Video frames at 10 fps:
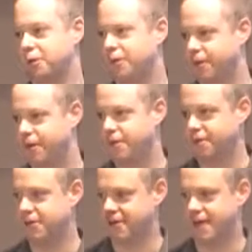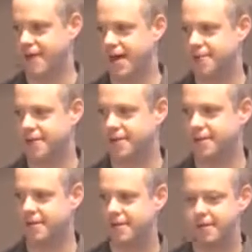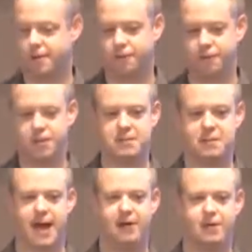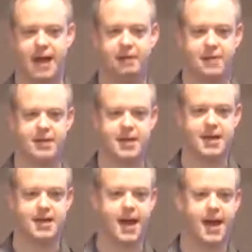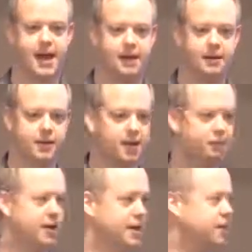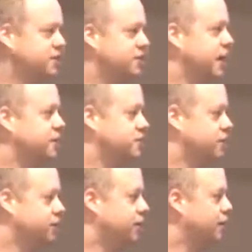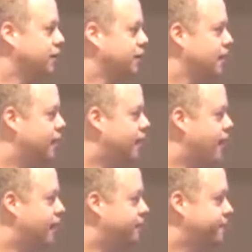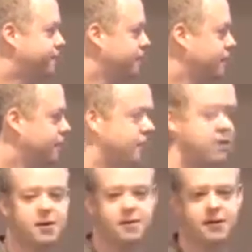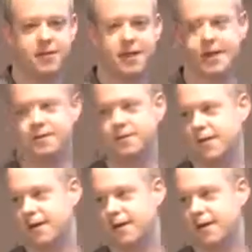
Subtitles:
workflow, and things like that? Because if we're really mired down in the day-to-day, like running an Exchange server, right. You don't have a lot of time to do that